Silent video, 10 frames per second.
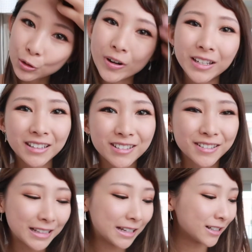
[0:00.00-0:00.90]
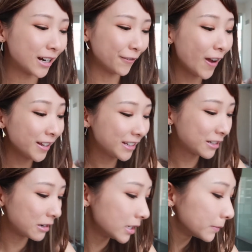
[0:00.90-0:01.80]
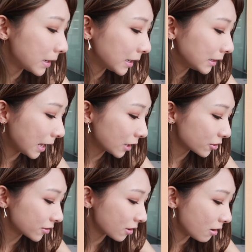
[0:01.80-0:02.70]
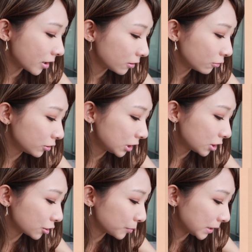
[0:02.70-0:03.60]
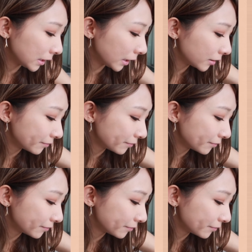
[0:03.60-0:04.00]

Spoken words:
20 years later, I finally got my lashes on. It only took me like,